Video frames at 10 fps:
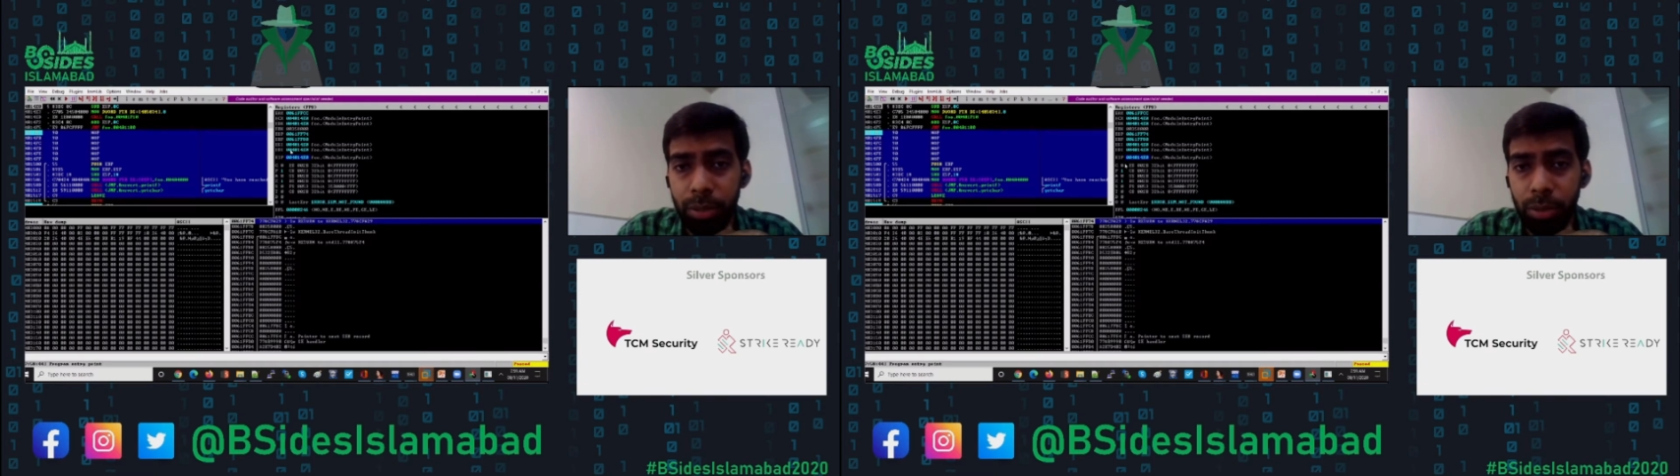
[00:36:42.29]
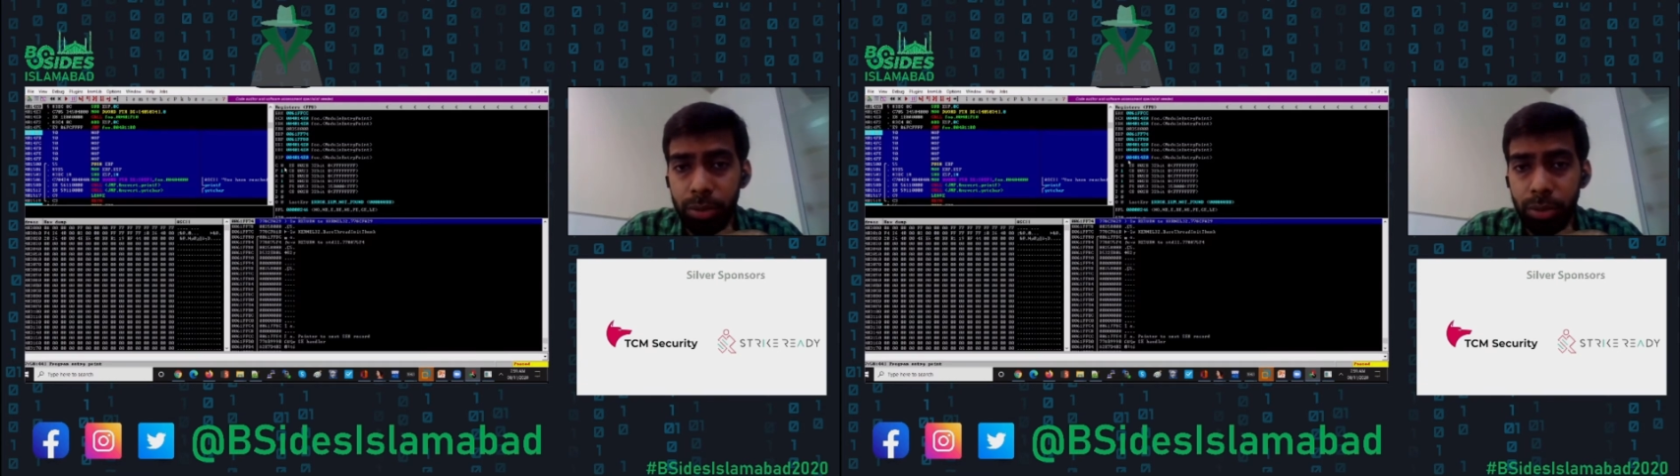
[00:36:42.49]

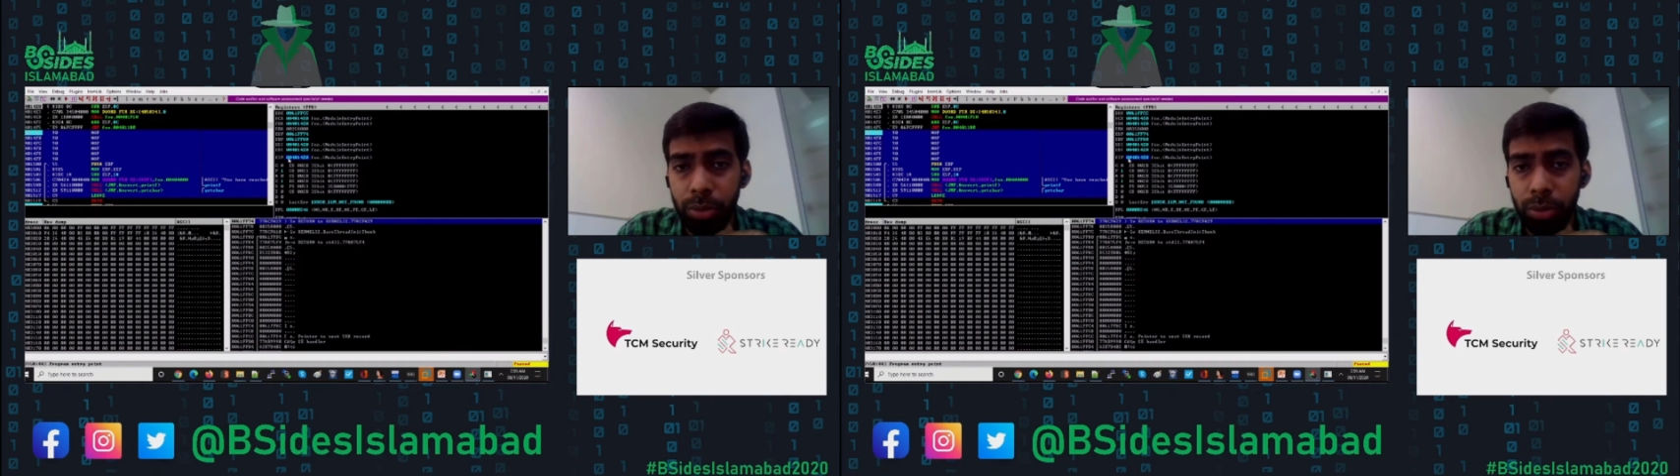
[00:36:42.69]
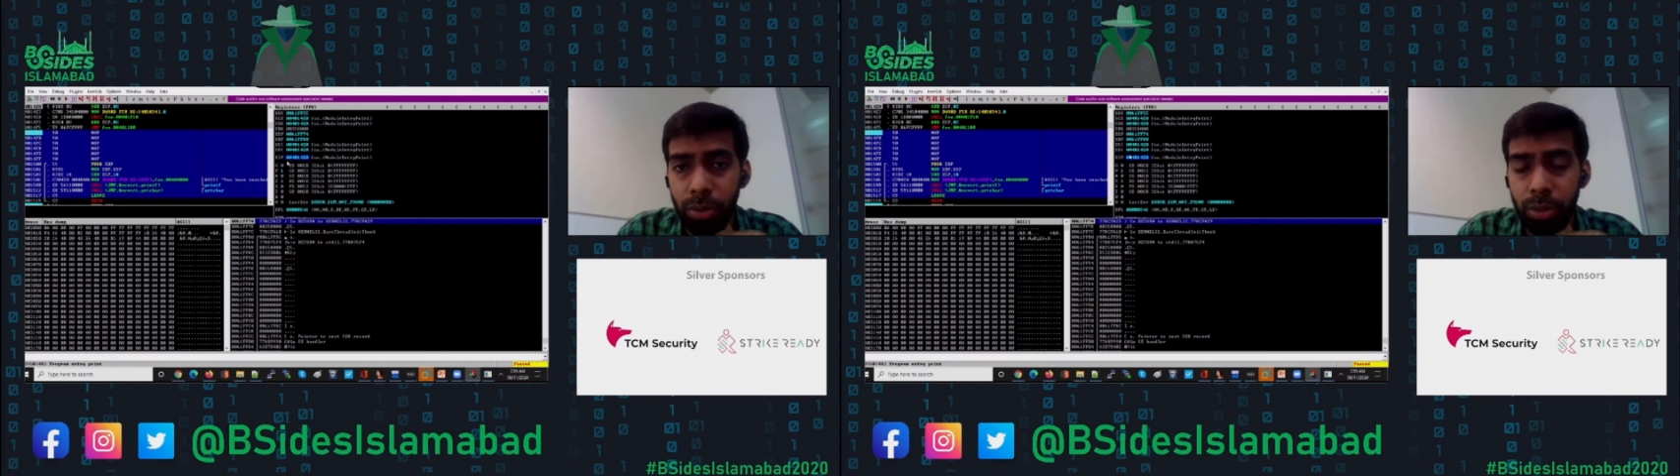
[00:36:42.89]
also
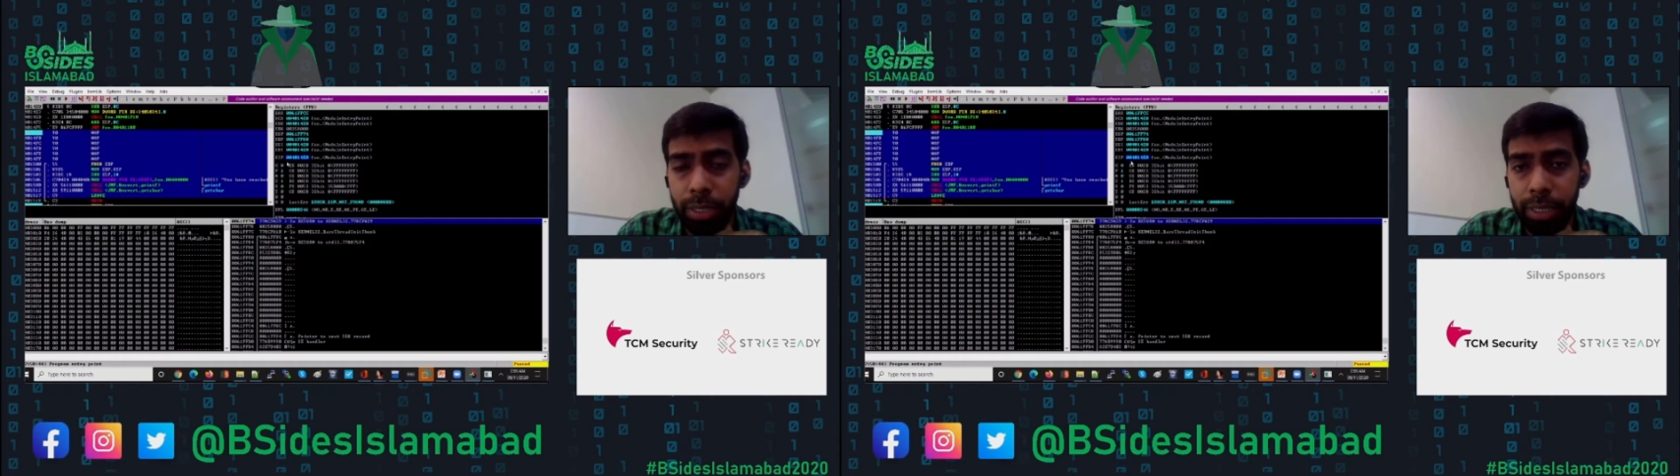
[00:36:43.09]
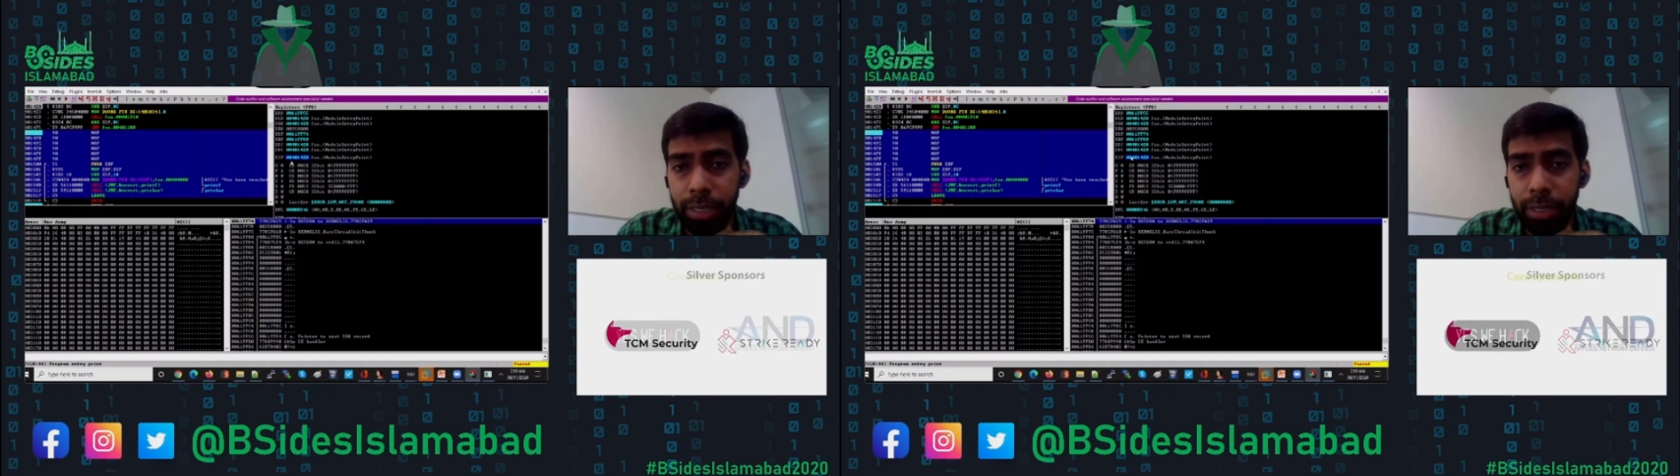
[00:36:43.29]

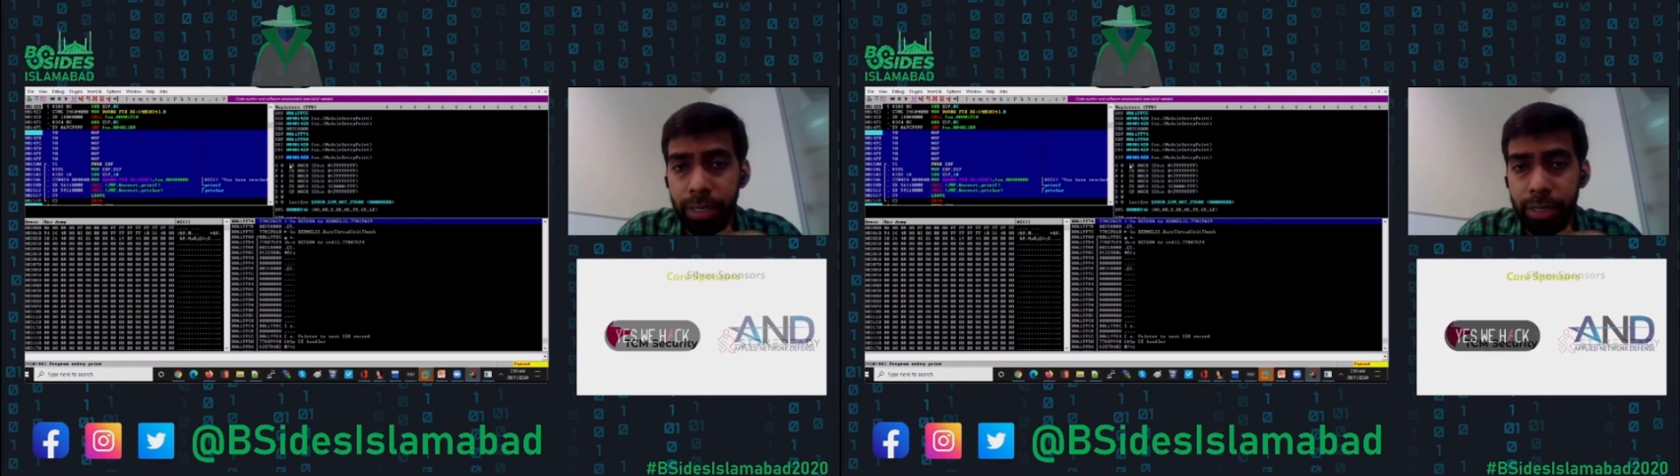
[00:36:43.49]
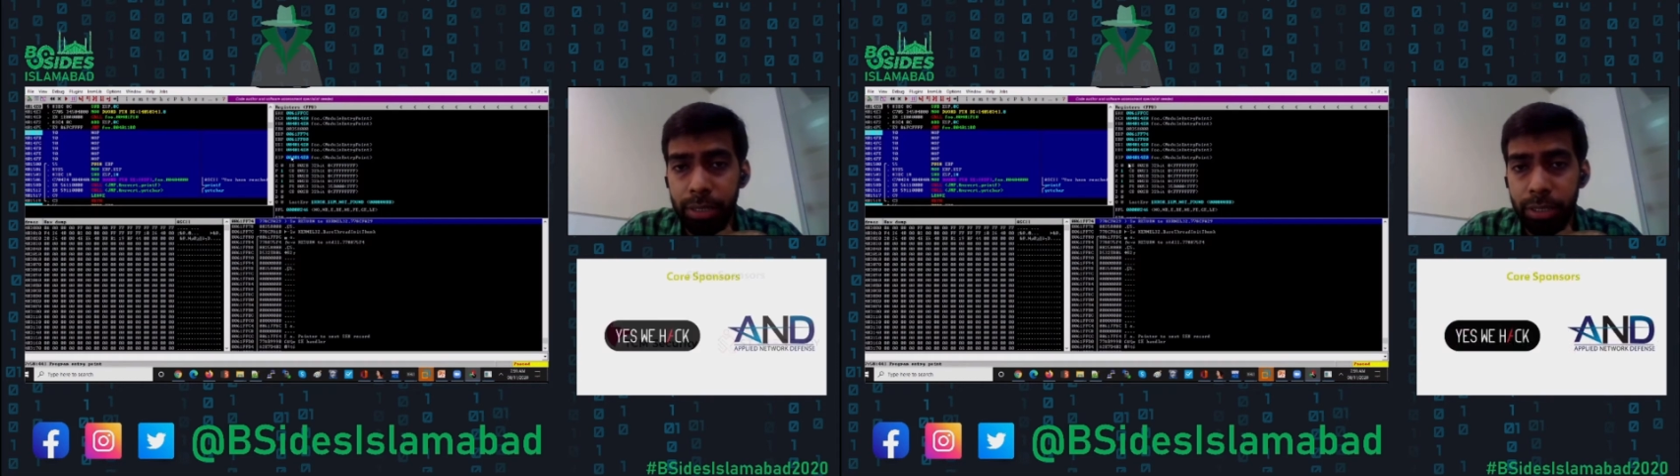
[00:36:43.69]
already
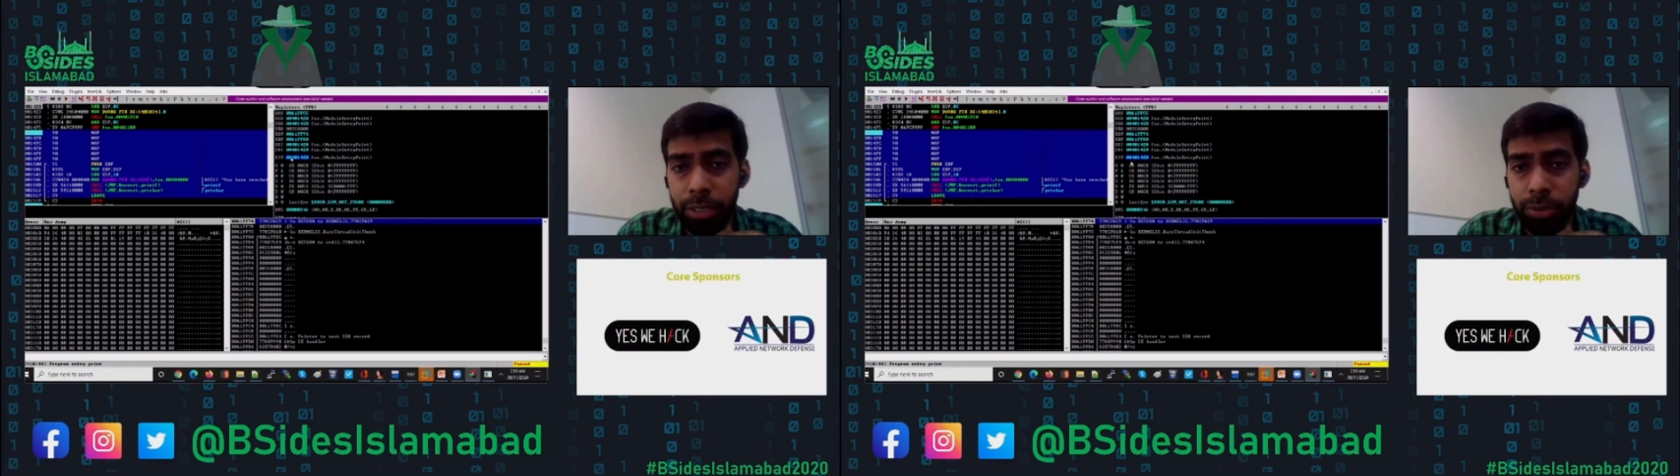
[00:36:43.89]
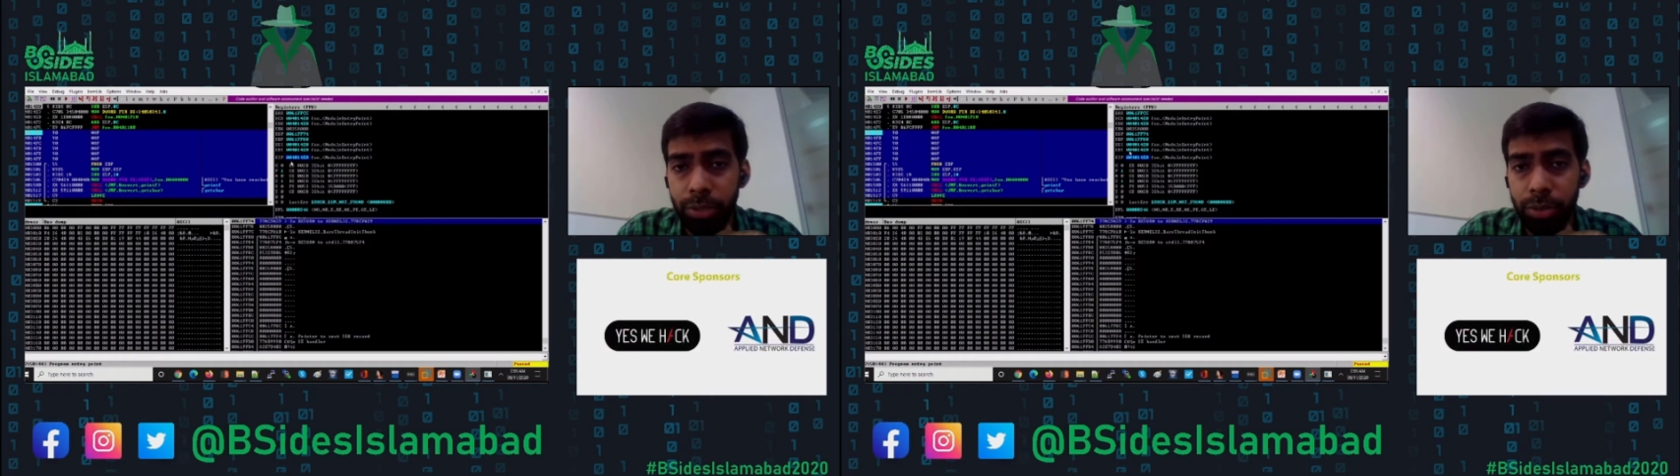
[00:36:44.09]
contains
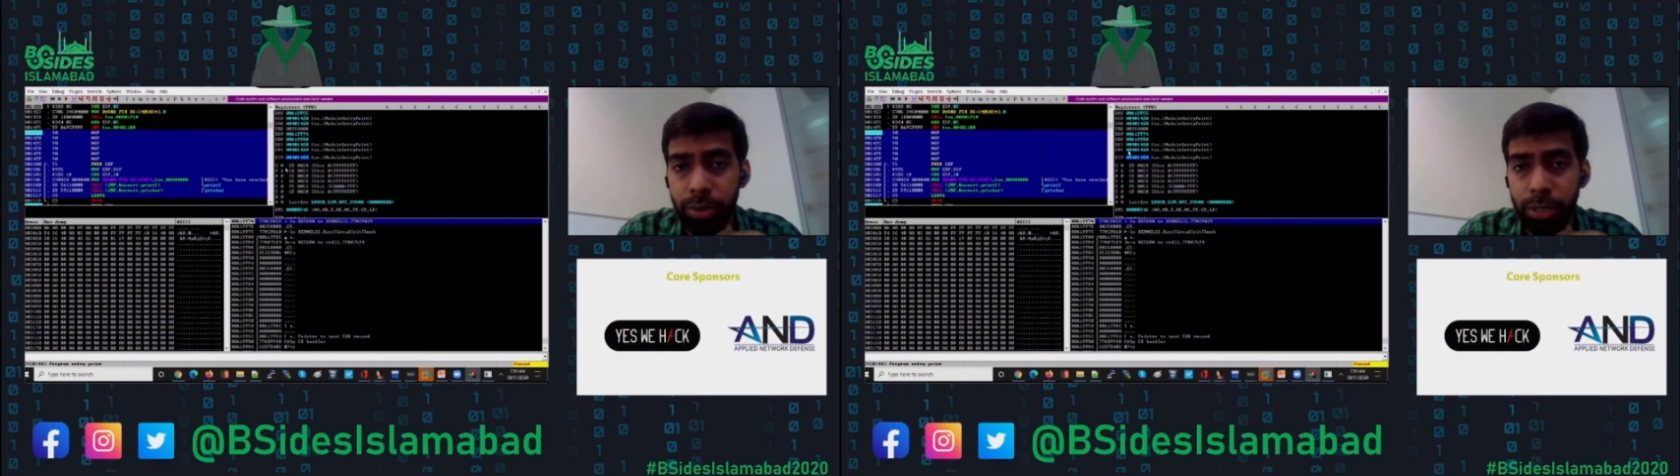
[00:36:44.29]
00